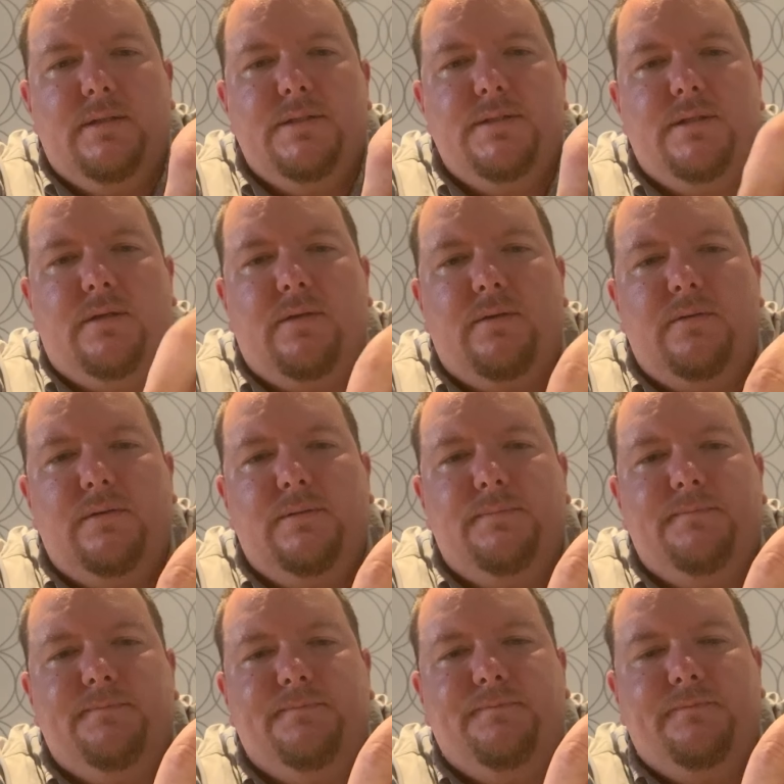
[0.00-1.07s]
So
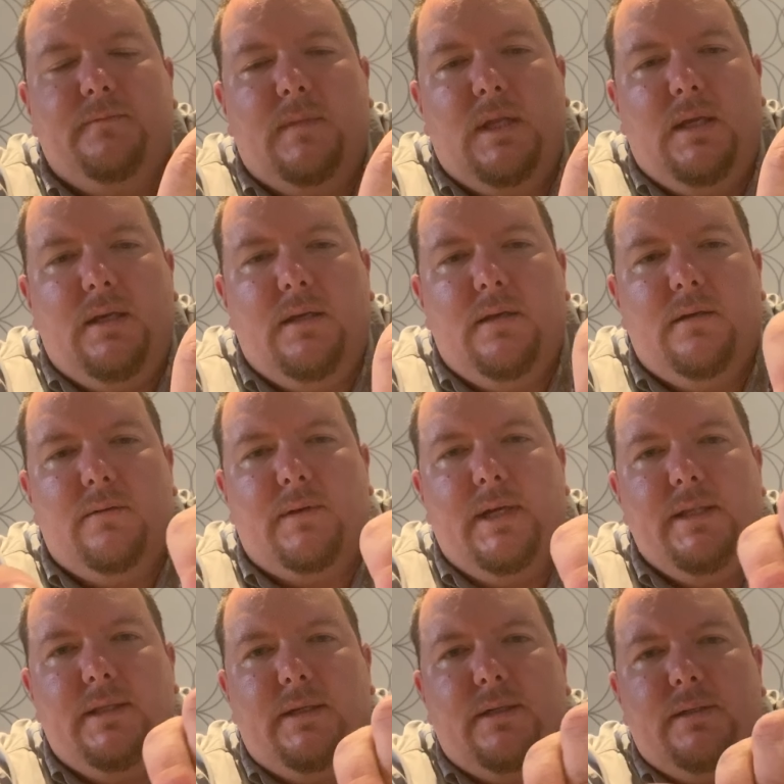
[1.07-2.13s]

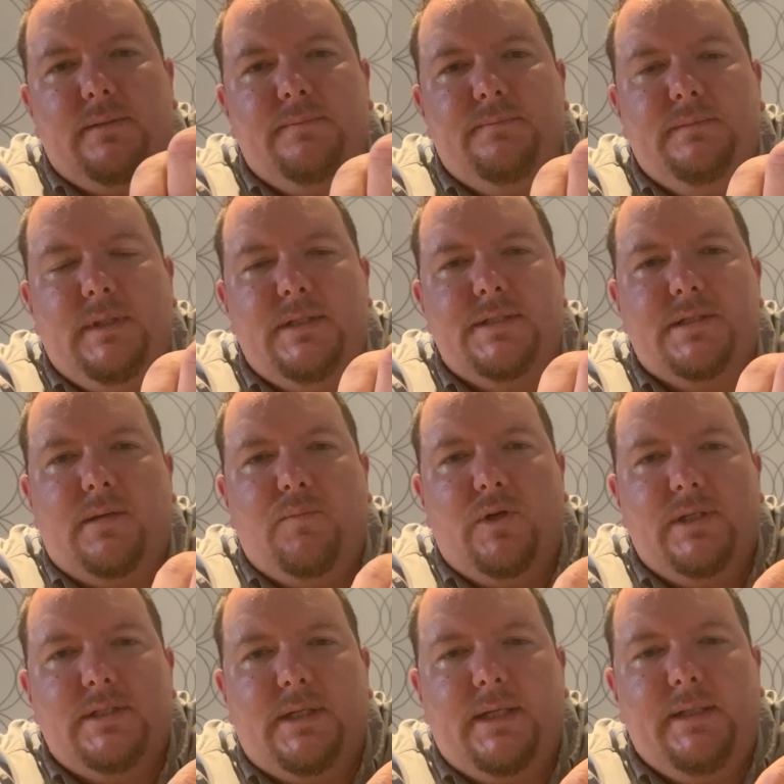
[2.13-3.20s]
right there, it's
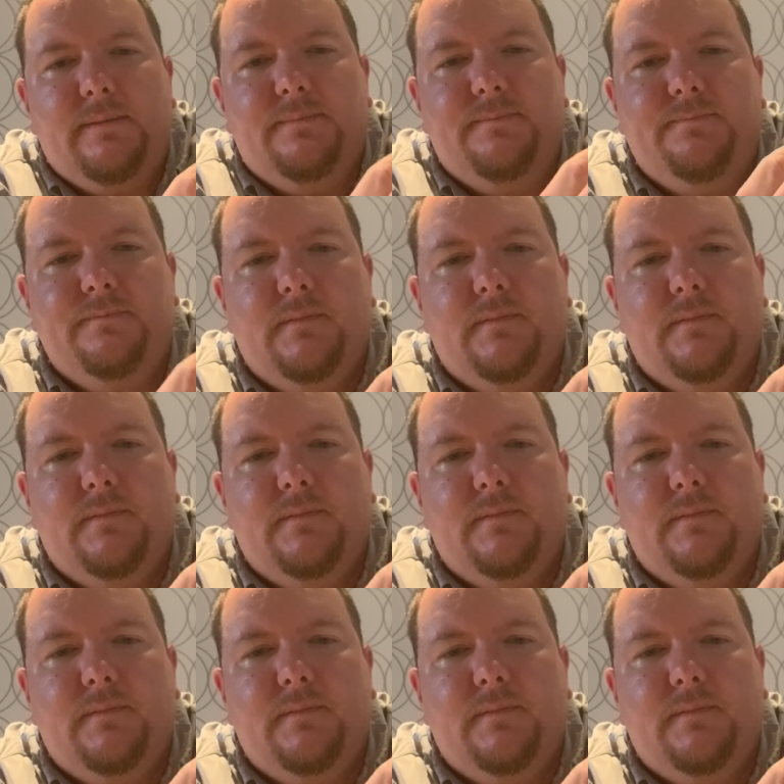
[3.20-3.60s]
somewhat tight.